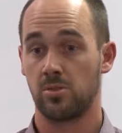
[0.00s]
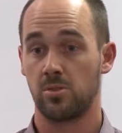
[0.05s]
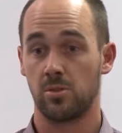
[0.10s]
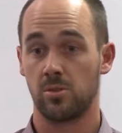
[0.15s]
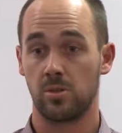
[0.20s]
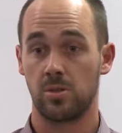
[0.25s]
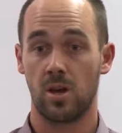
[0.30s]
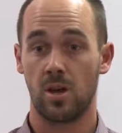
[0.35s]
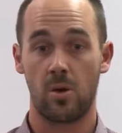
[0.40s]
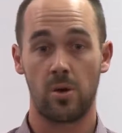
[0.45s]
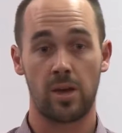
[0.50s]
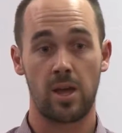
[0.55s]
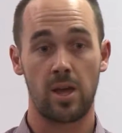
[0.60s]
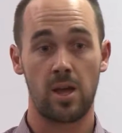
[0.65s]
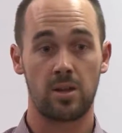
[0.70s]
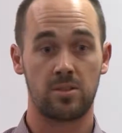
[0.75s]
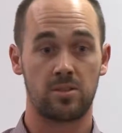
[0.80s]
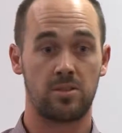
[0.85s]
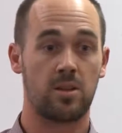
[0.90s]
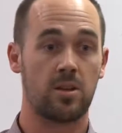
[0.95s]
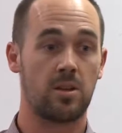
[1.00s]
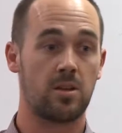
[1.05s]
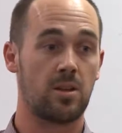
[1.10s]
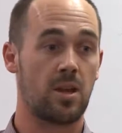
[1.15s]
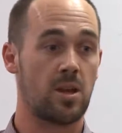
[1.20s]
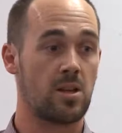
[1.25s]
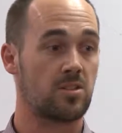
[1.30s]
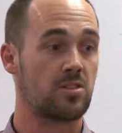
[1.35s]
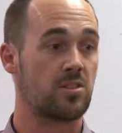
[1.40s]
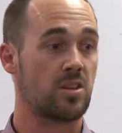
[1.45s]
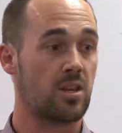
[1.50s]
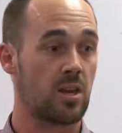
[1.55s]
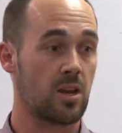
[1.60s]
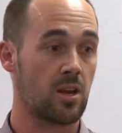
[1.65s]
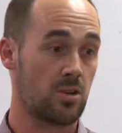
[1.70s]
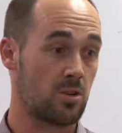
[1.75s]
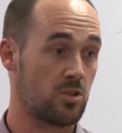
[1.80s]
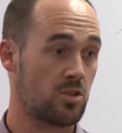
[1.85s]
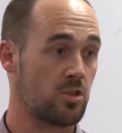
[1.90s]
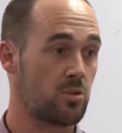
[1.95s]
to going out and
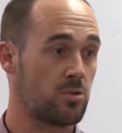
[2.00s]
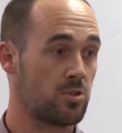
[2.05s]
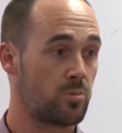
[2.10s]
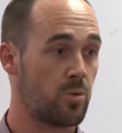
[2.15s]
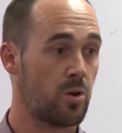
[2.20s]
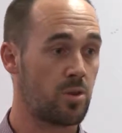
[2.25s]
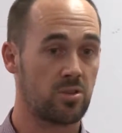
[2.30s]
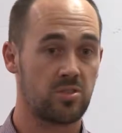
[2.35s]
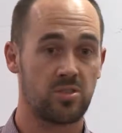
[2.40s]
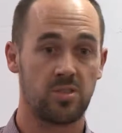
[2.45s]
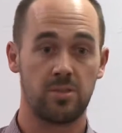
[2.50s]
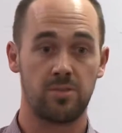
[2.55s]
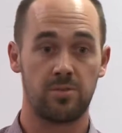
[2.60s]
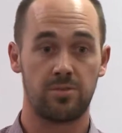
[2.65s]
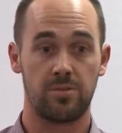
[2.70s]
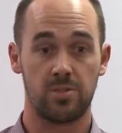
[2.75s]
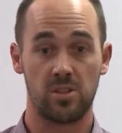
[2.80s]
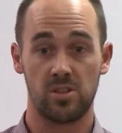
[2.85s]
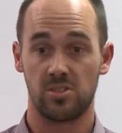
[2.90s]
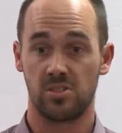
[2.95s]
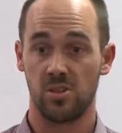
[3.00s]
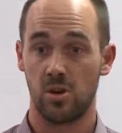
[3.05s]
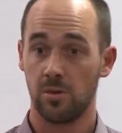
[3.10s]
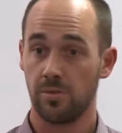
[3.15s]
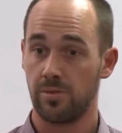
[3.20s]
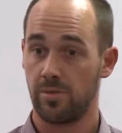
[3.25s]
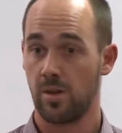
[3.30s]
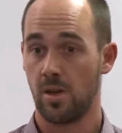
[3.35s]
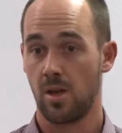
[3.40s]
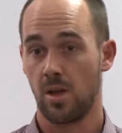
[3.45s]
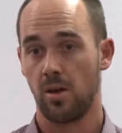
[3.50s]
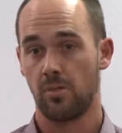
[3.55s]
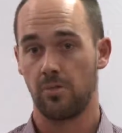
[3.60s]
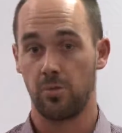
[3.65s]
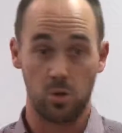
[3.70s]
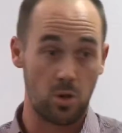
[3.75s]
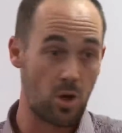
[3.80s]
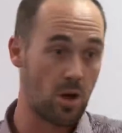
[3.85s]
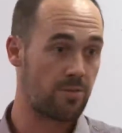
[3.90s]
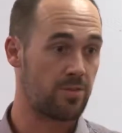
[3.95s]
seeking an insurance policy for yourself
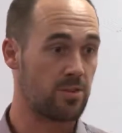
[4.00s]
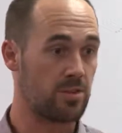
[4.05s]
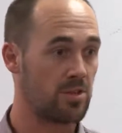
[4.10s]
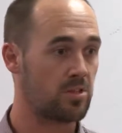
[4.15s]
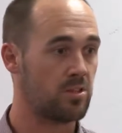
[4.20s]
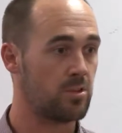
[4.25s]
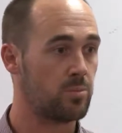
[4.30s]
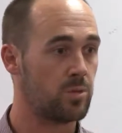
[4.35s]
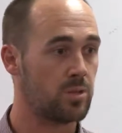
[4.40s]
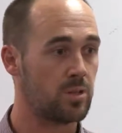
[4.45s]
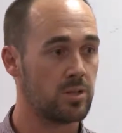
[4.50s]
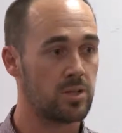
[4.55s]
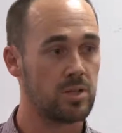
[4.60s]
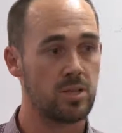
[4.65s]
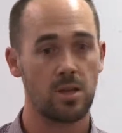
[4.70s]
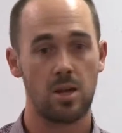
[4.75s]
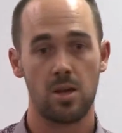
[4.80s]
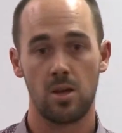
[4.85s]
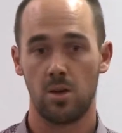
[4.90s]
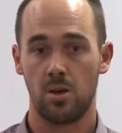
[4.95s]
for life and disability